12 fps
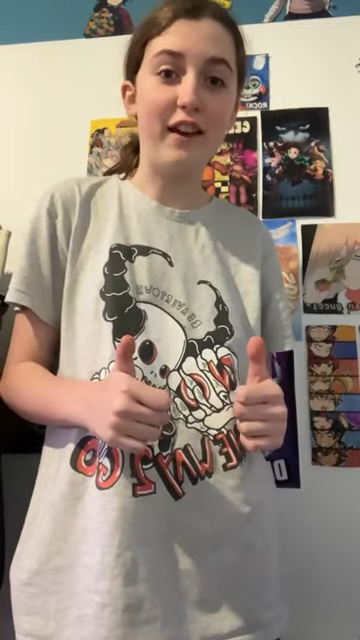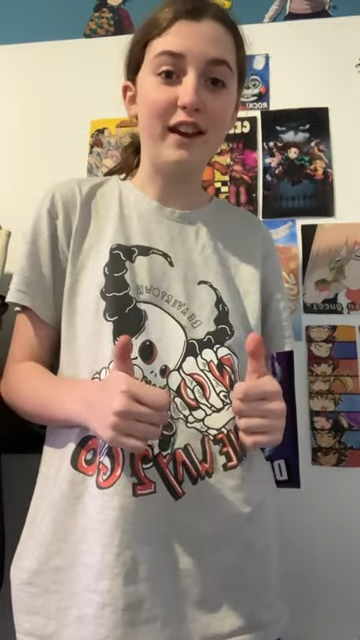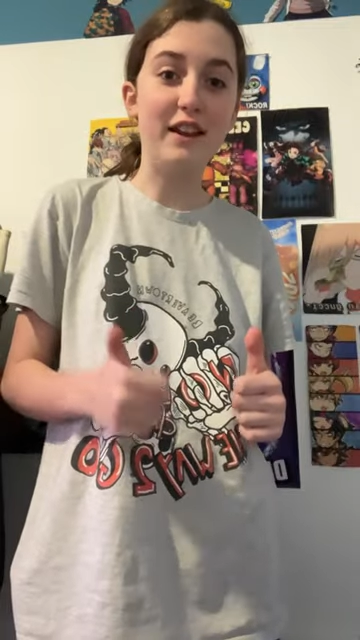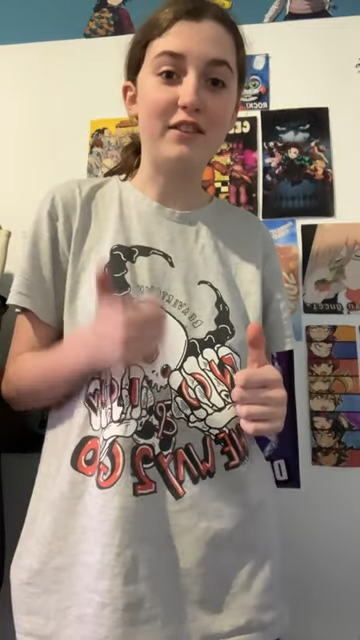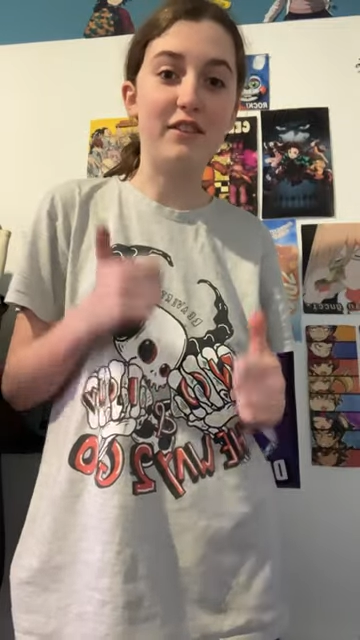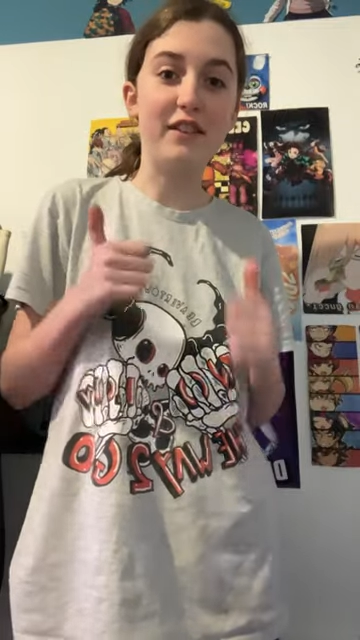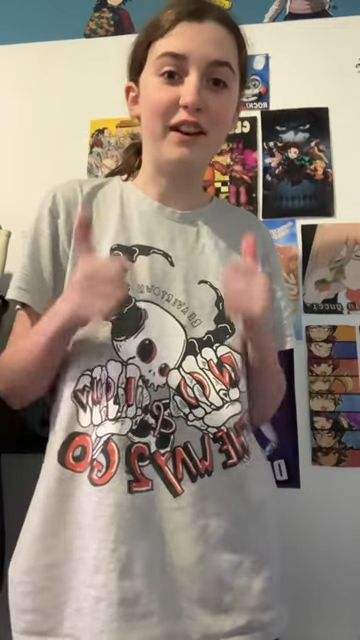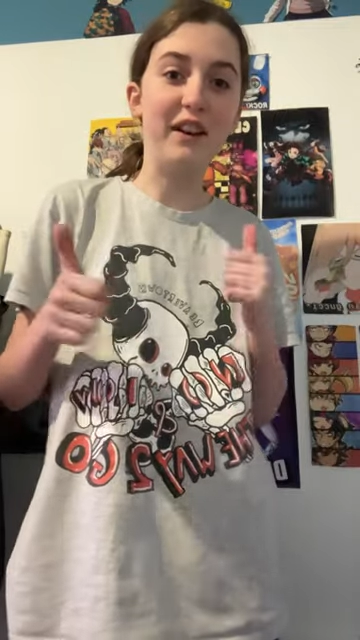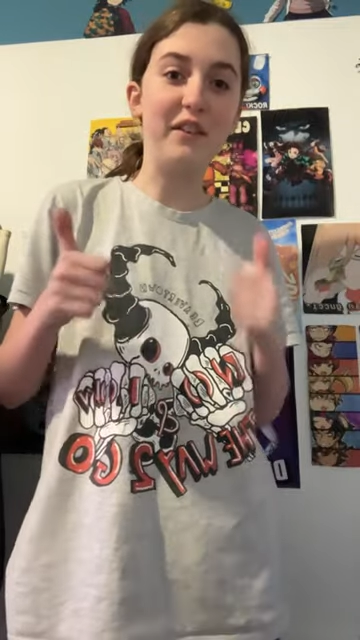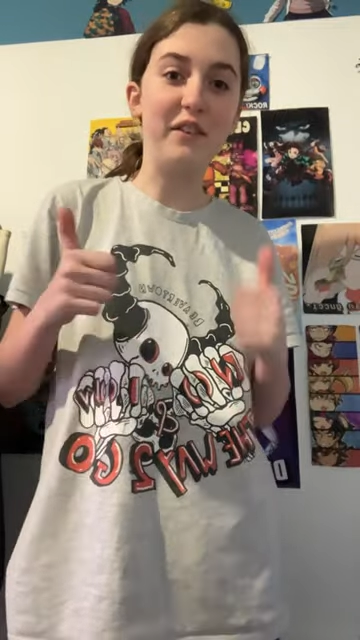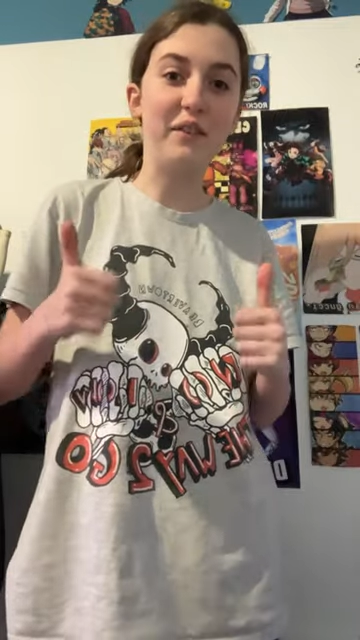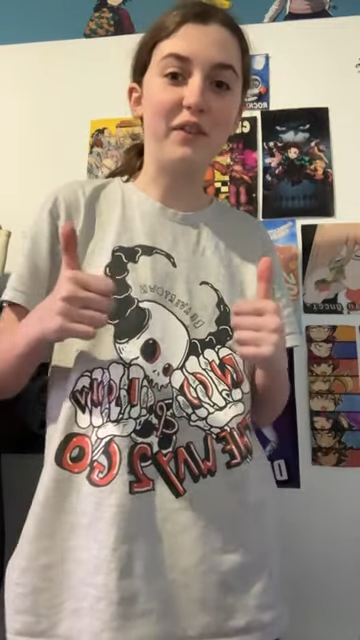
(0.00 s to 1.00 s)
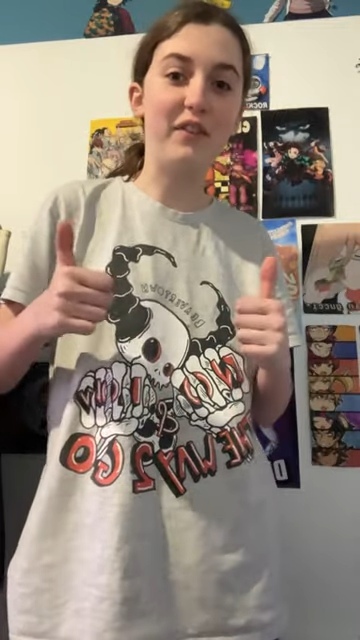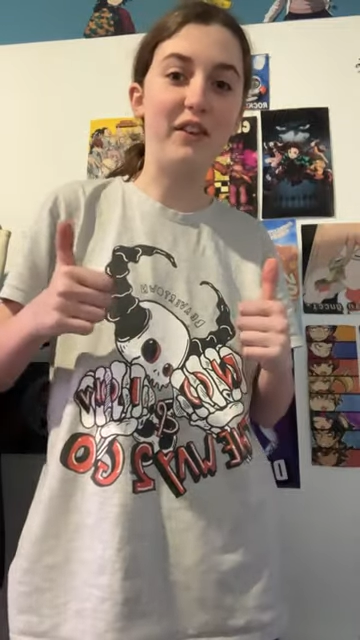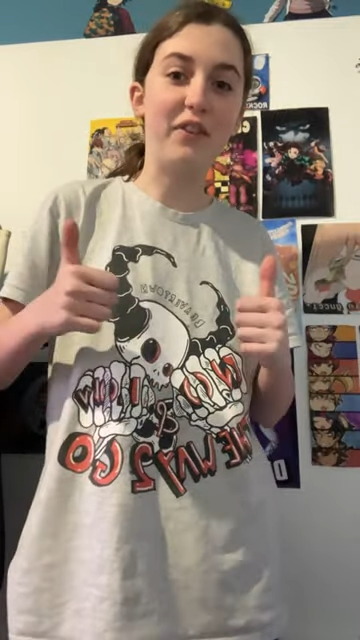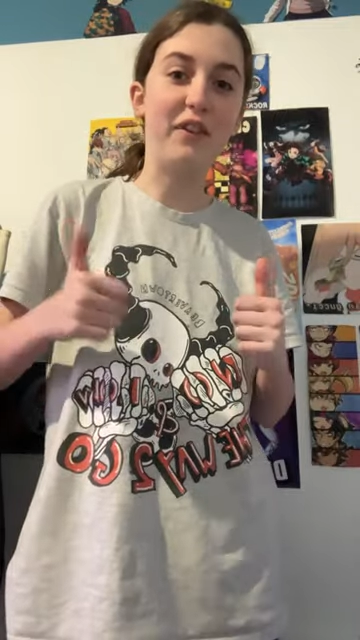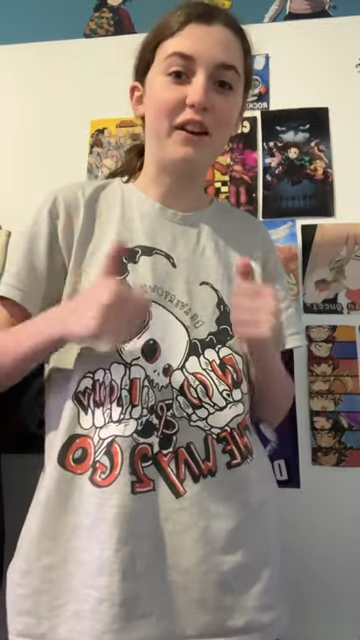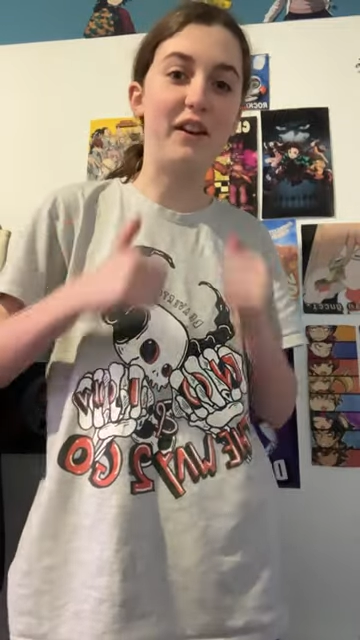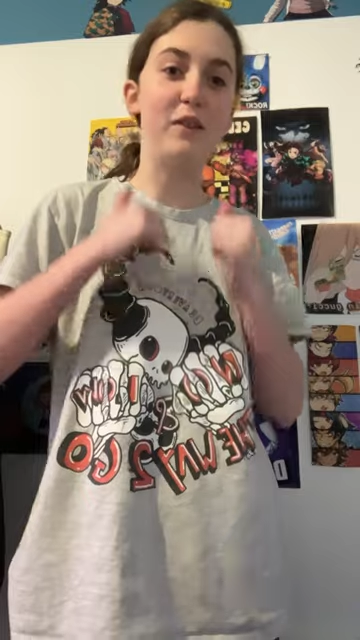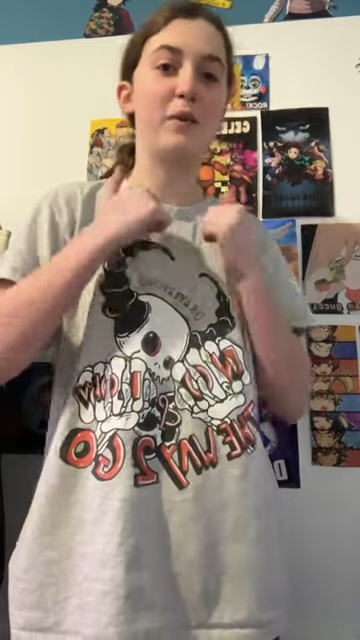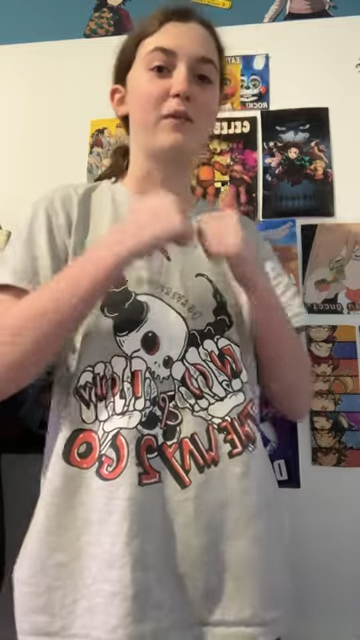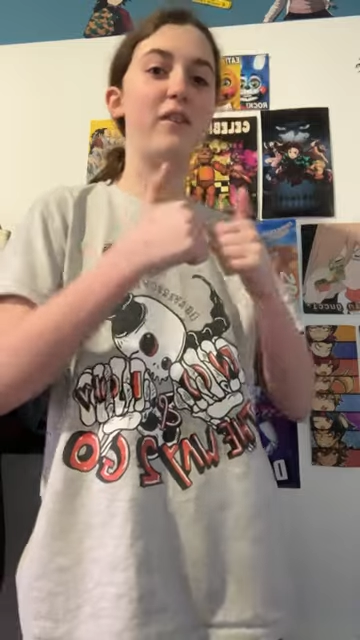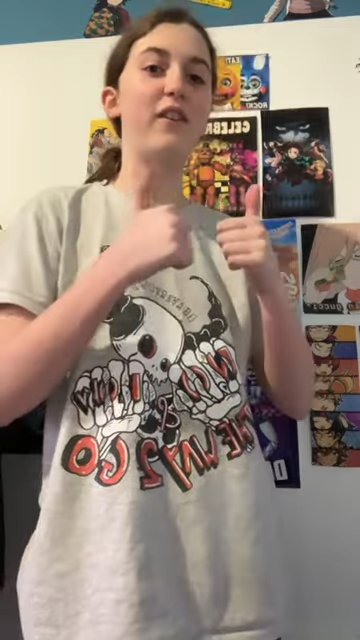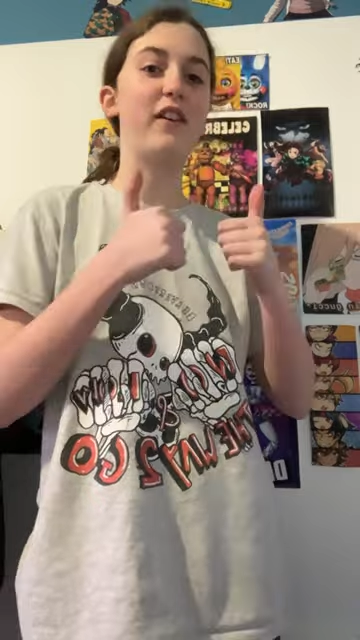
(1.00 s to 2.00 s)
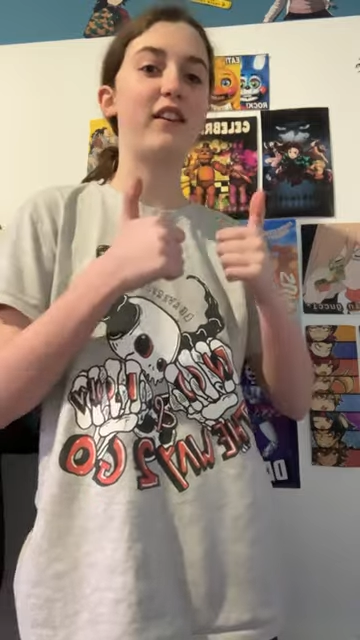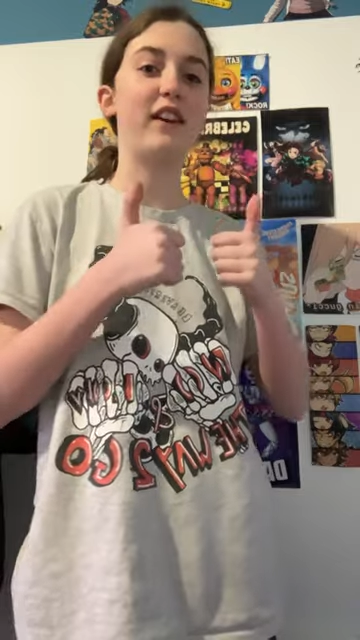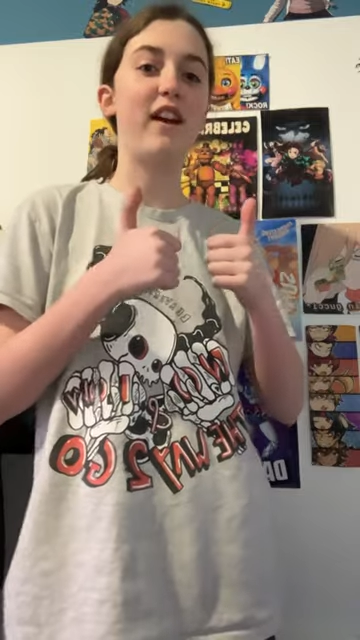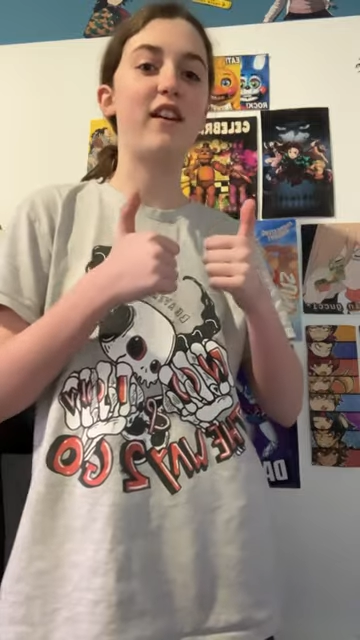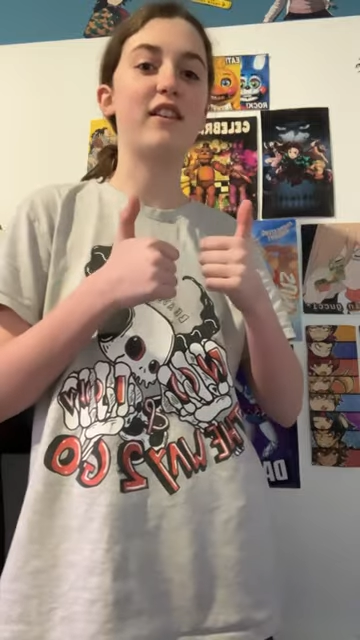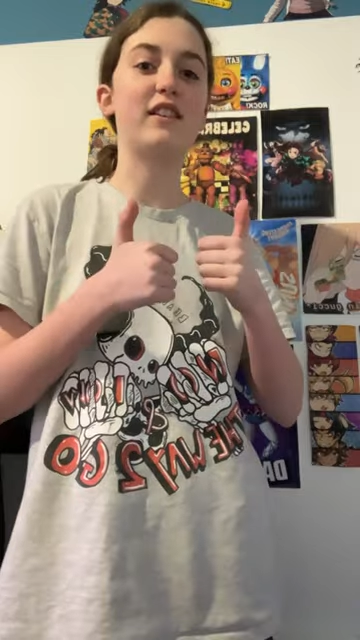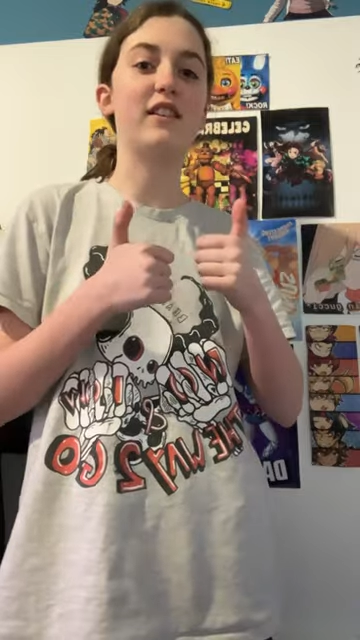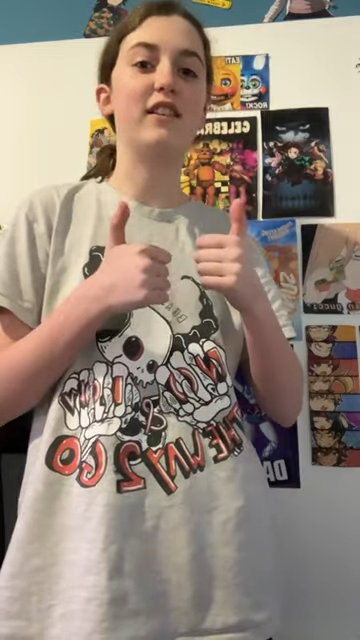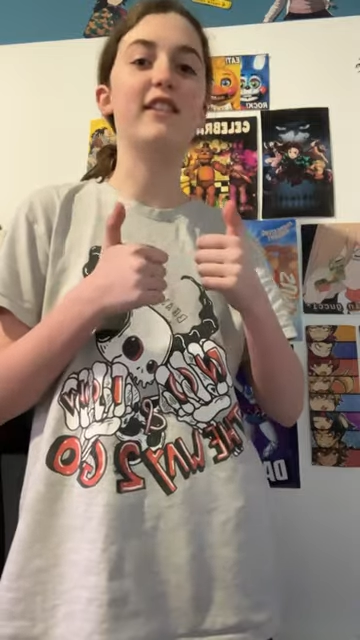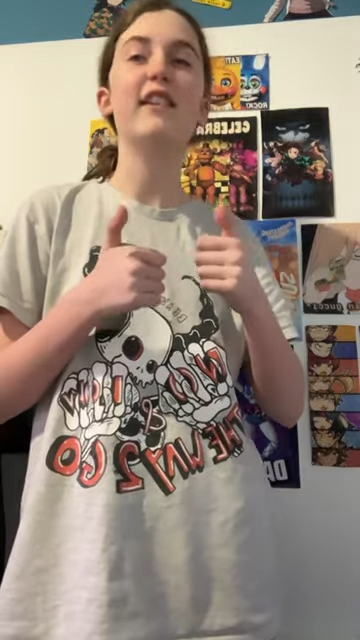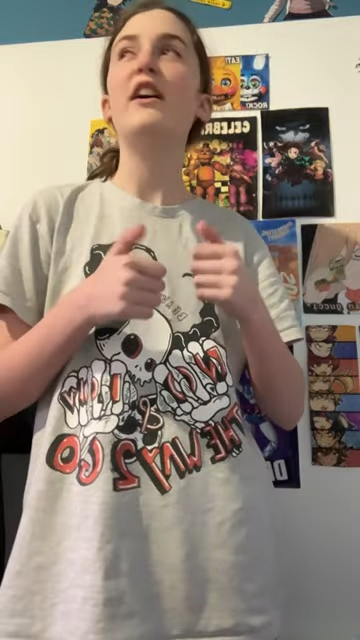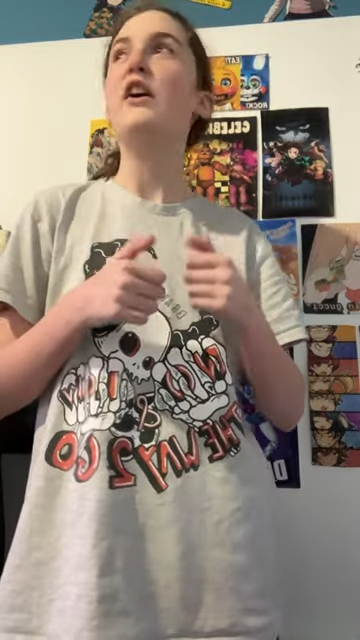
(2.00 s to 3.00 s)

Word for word: He's from Danganronpa V3 and he's one of my favourite characters.